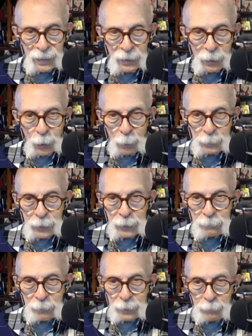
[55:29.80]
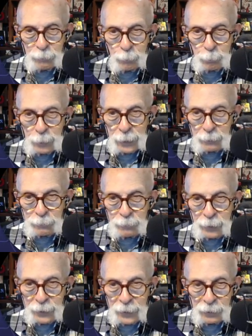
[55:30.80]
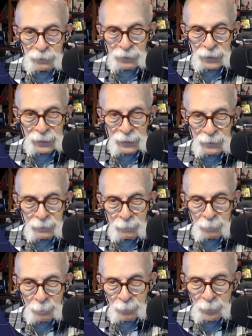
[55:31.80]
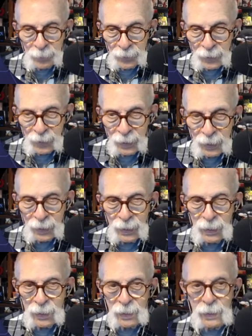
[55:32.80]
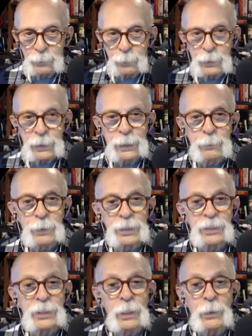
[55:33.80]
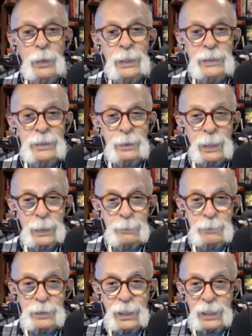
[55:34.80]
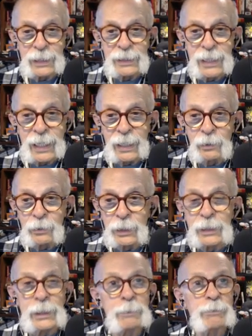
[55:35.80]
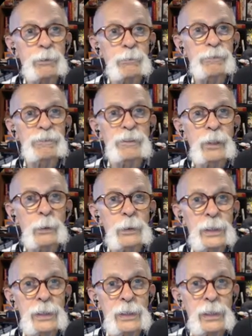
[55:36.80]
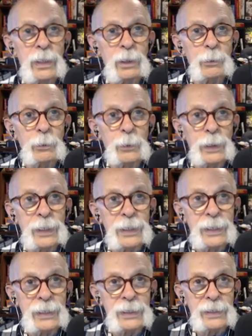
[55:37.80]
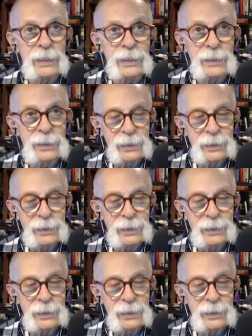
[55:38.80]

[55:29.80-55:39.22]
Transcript: No, I'm getting ready for Black Friday sale. And we'll end with no, I, I'm tied down to keep from floating away.